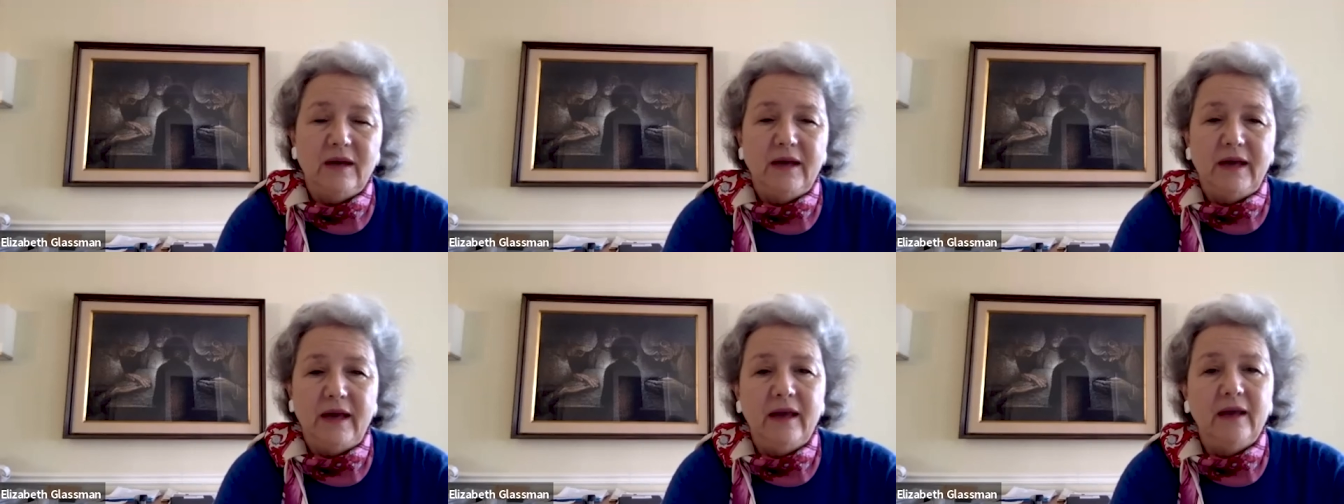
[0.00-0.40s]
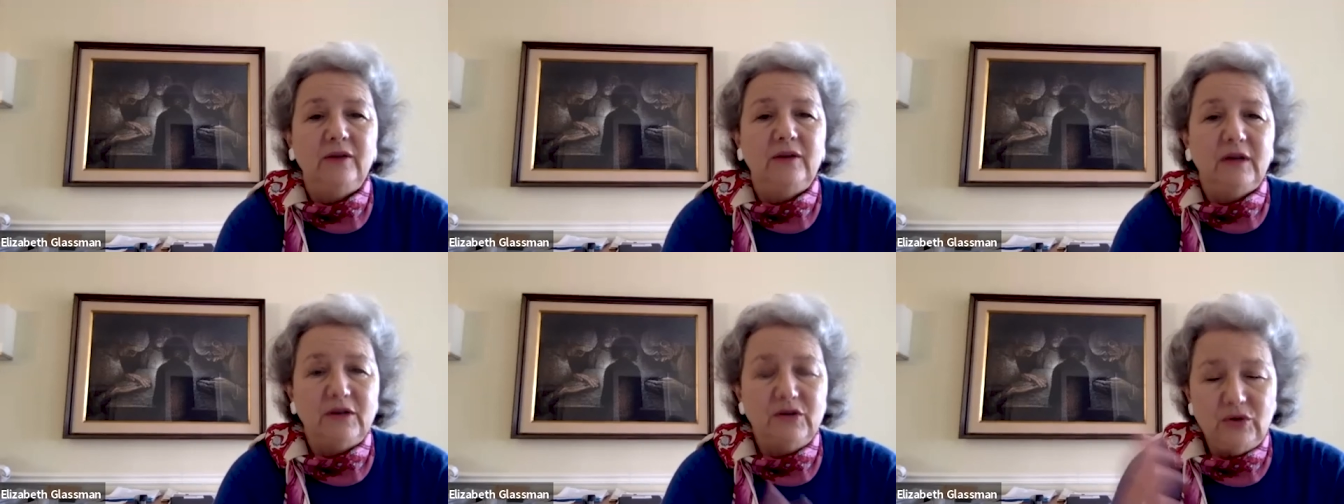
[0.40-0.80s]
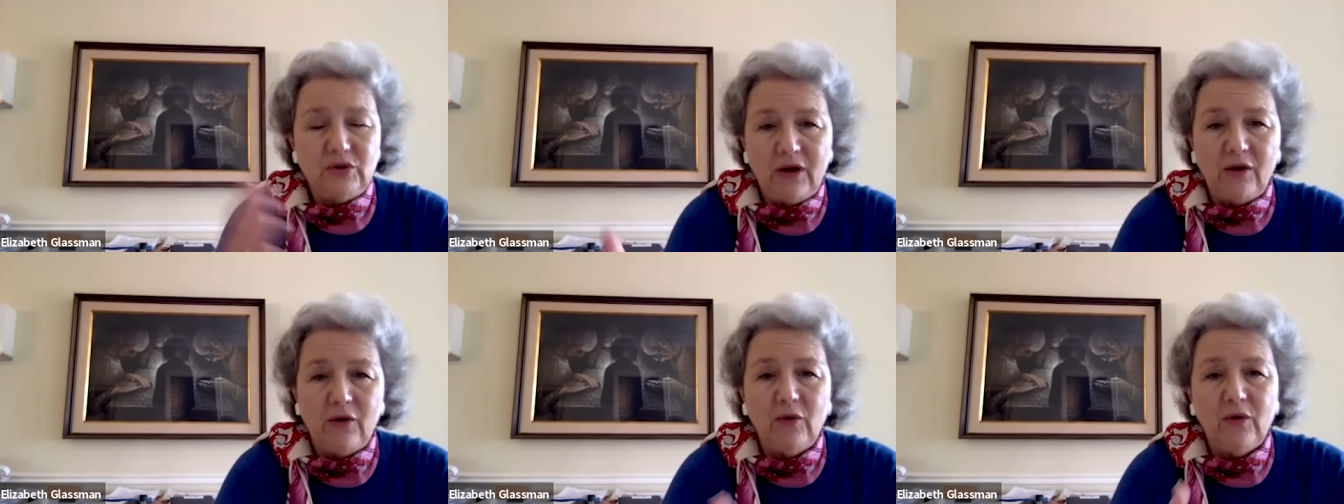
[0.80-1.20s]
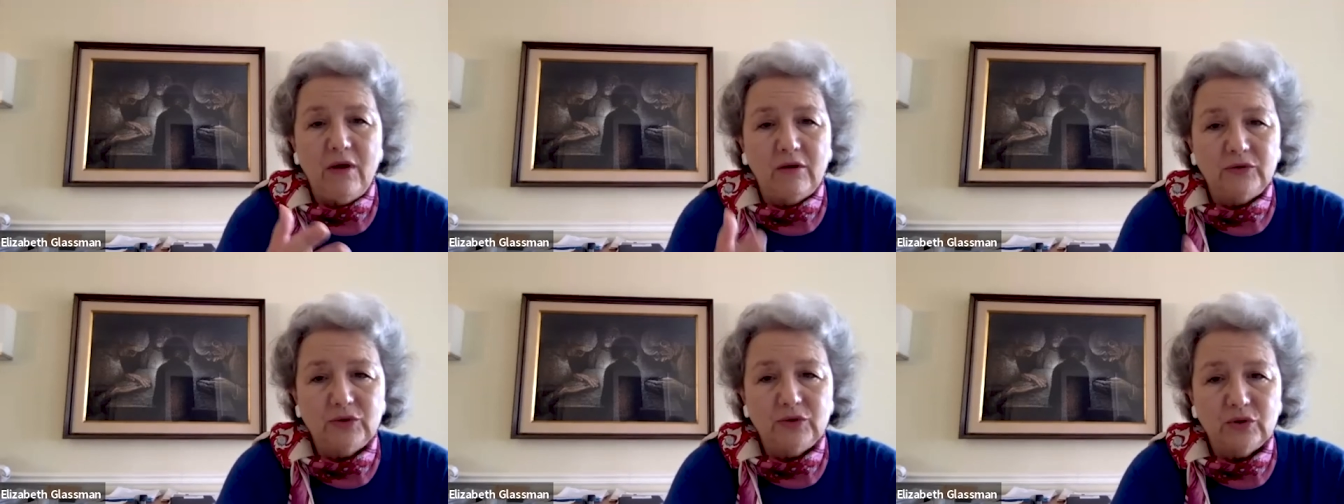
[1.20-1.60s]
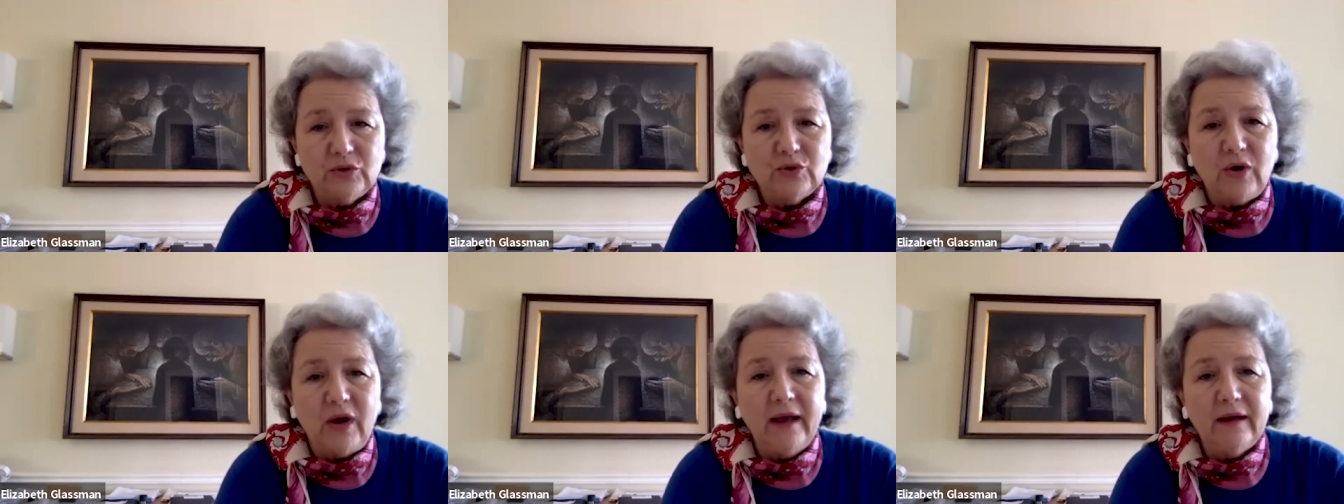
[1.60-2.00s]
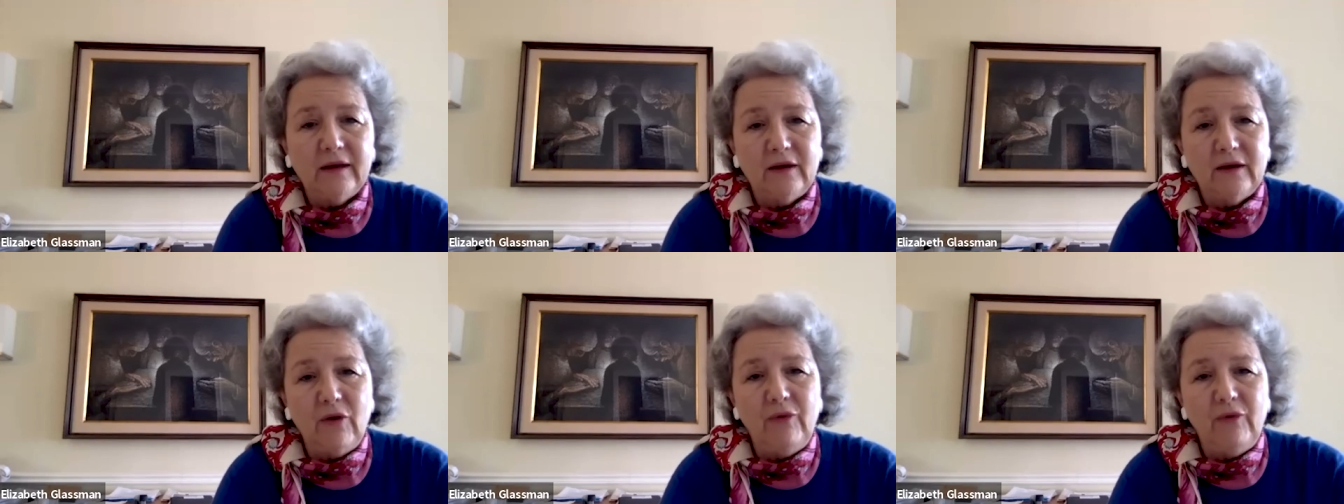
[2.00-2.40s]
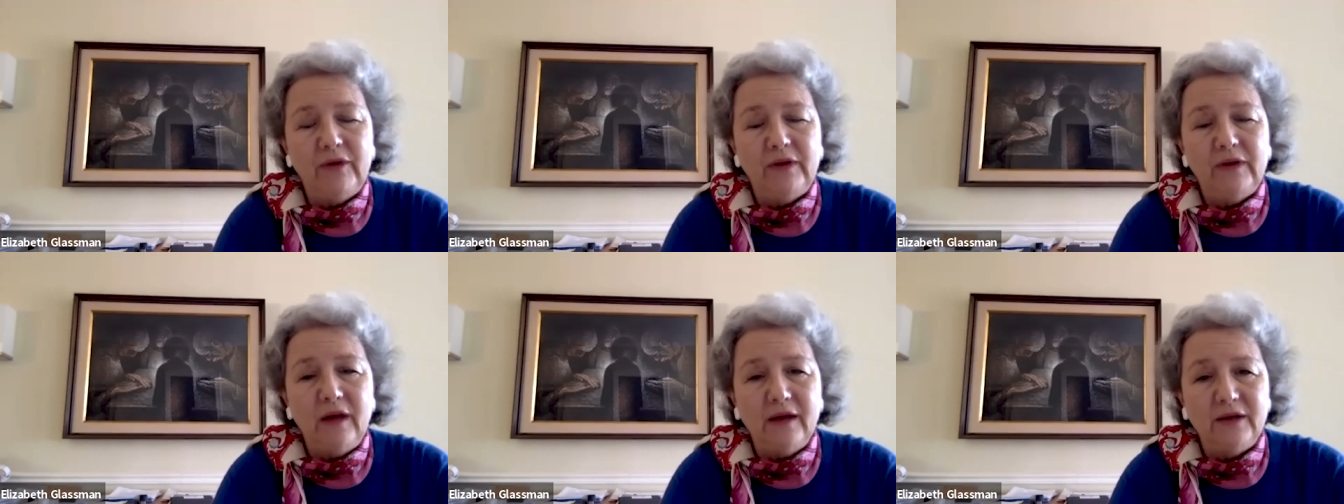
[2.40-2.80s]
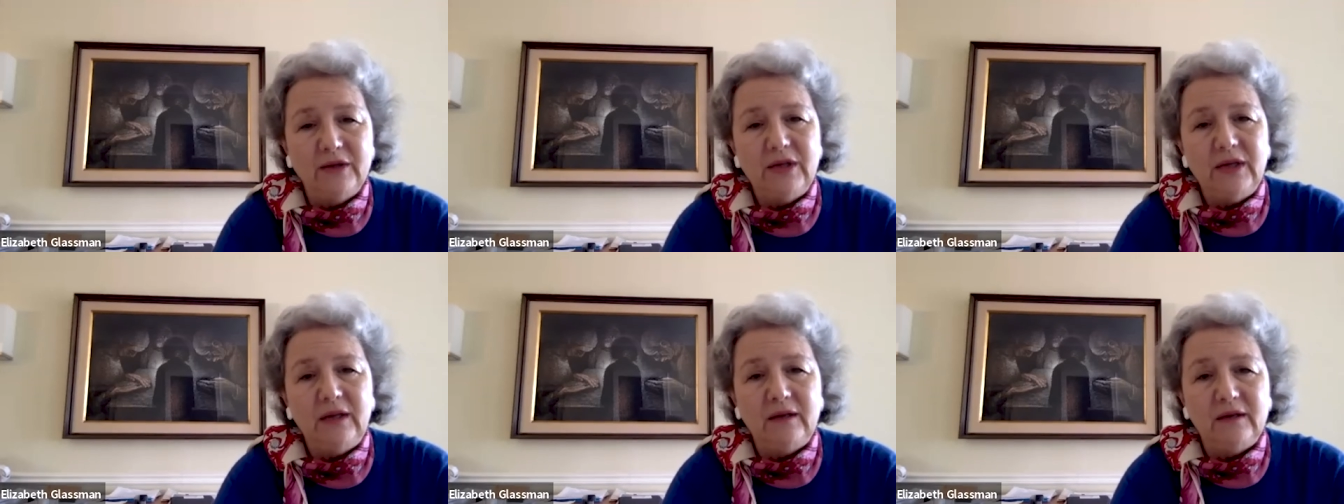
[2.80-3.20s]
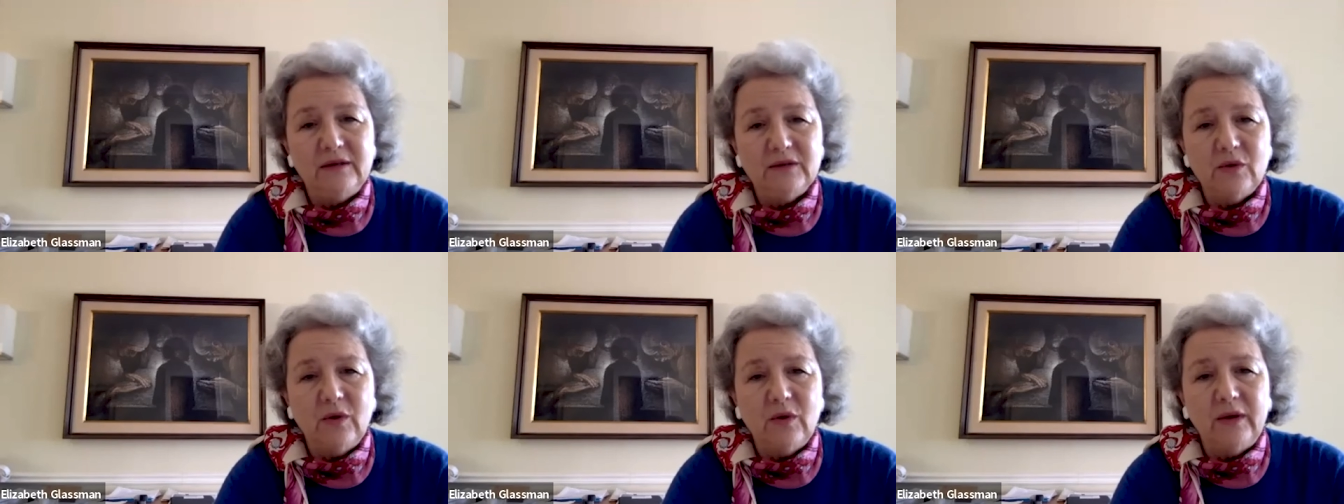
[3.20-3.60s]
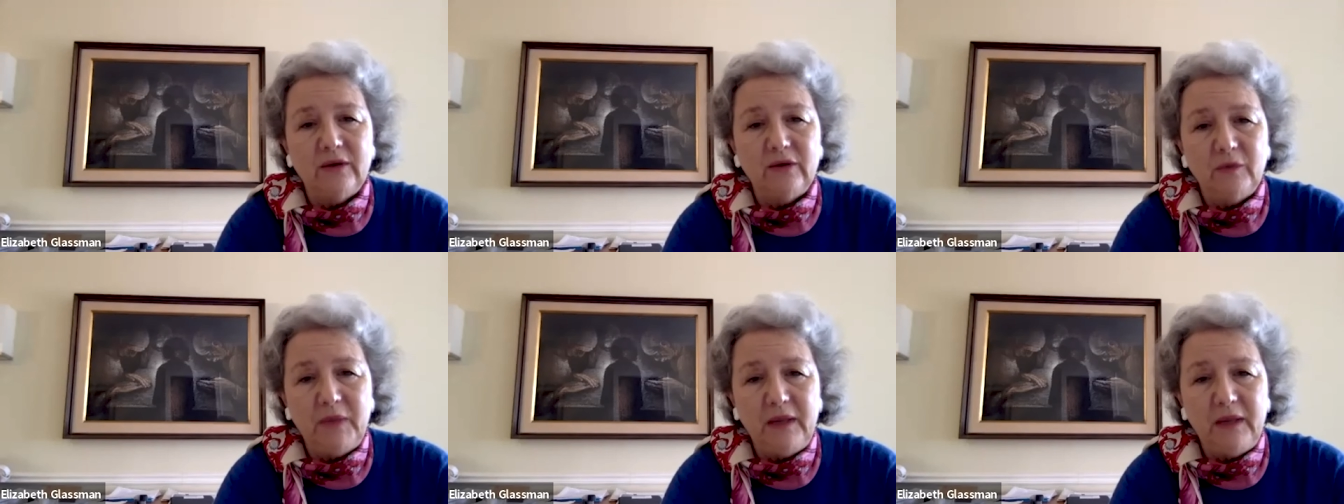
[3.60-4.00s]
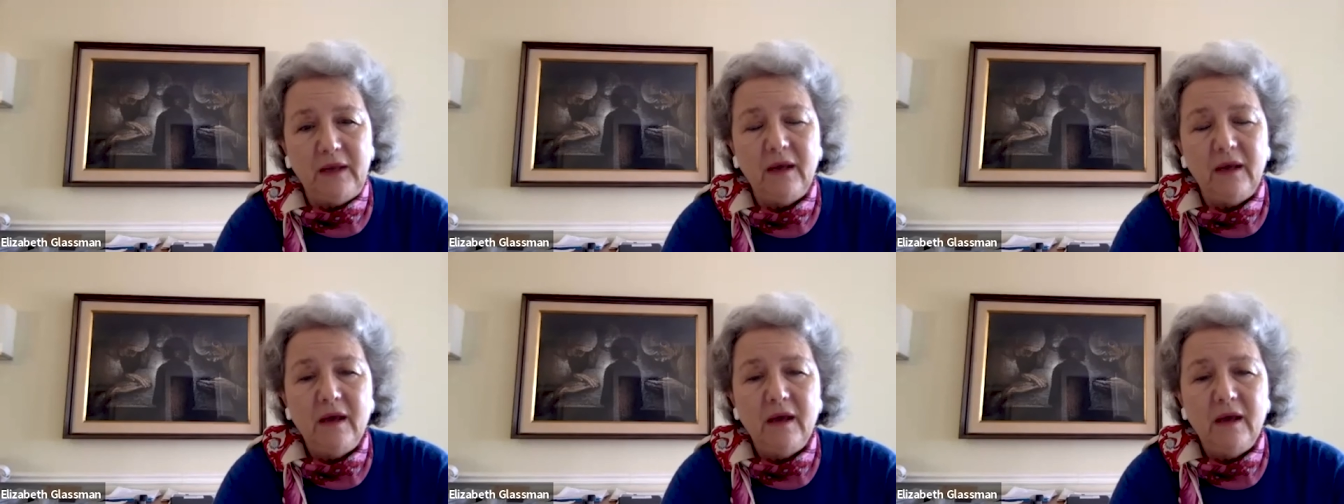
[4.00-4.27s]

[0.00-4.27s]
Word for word: And as you know, Culture Track COVID-19 is going to be